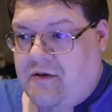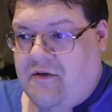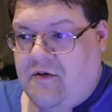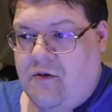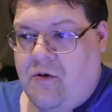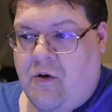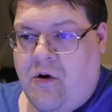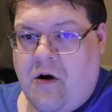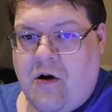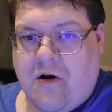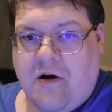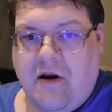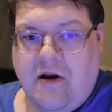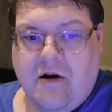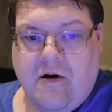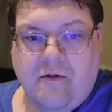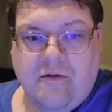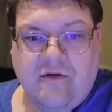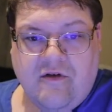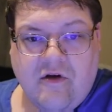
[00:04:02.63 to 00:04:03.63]
it's an order. You
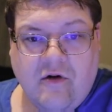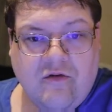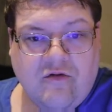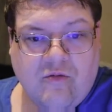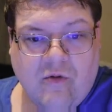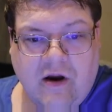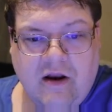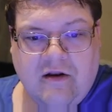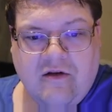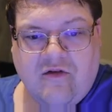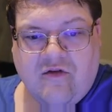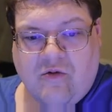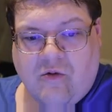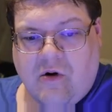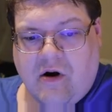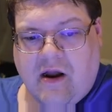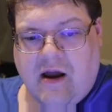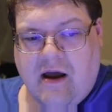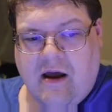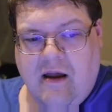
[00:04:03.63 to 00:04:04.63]
know, this goes great in
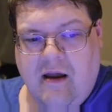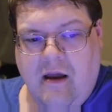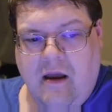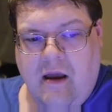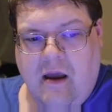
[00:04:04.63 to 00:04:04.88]
Zorga.